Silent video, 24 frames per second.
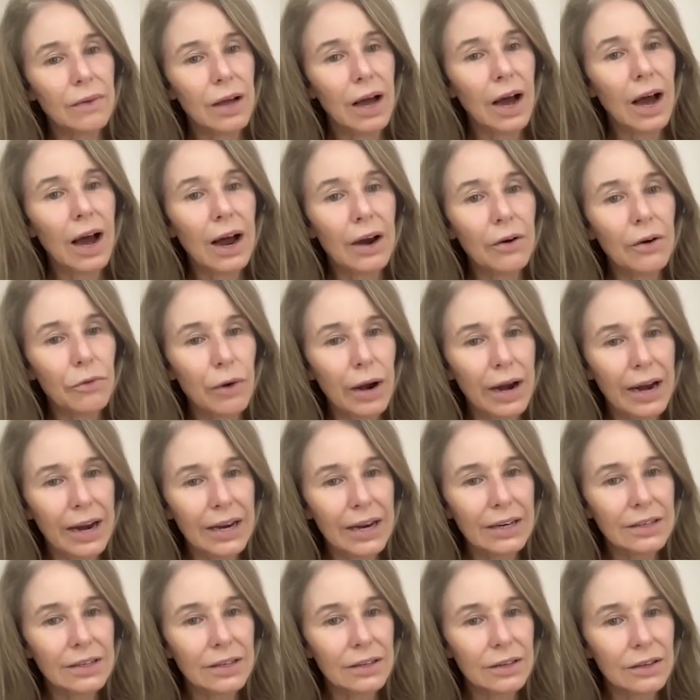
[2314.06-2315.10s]
heart
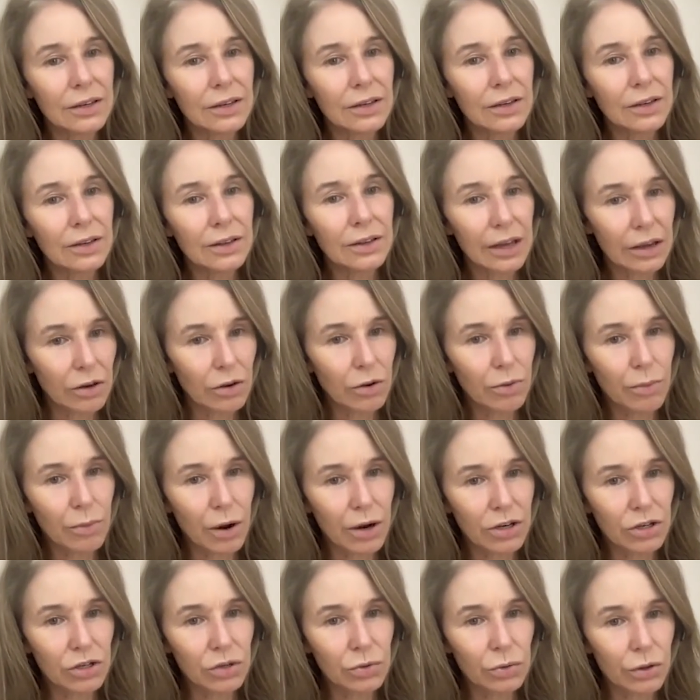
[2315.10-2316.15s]
rate that you
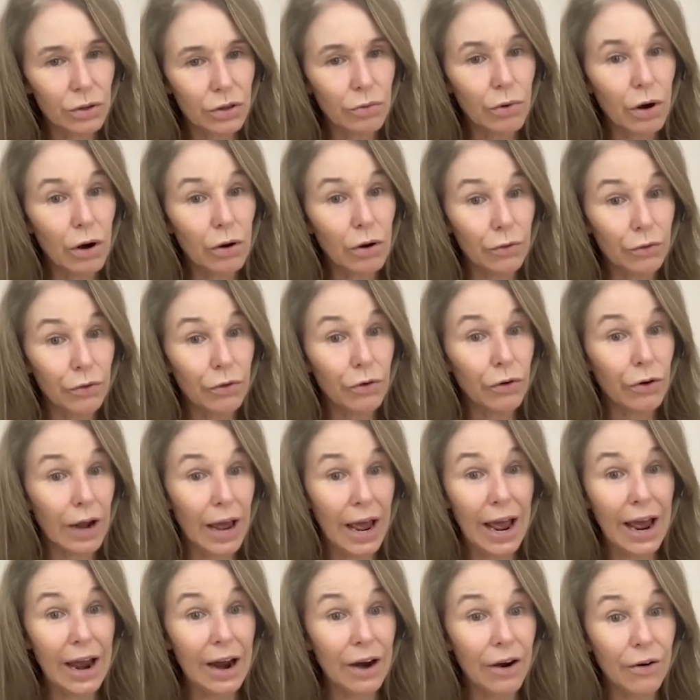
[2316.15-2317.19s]
might do on the rower for an
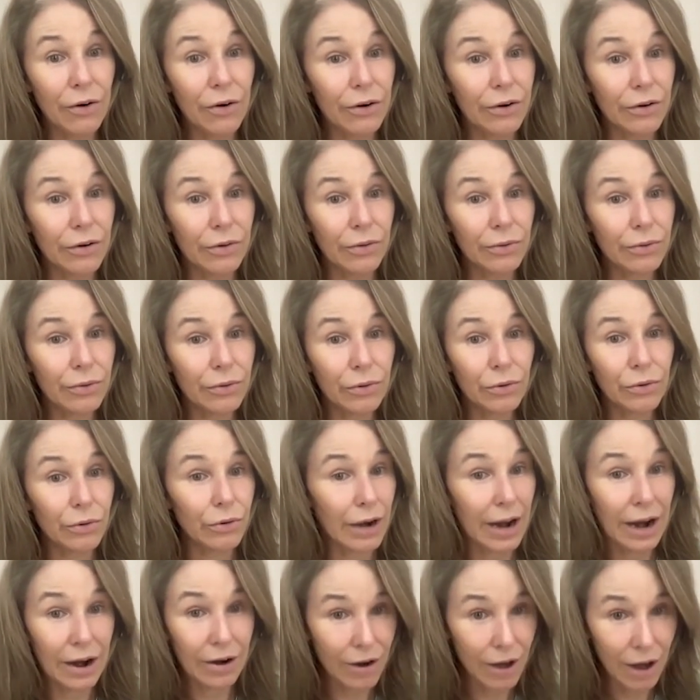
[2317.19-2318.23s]
hour or
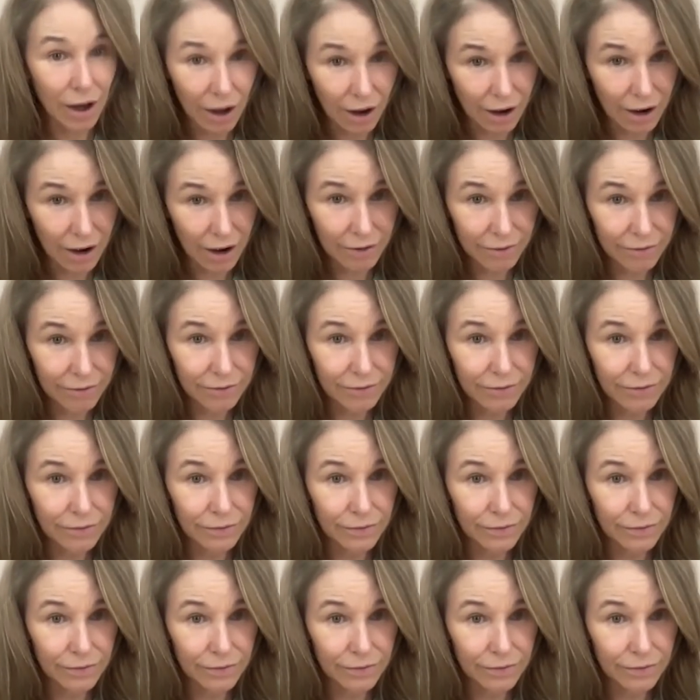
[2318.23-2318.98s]
an hour and a half,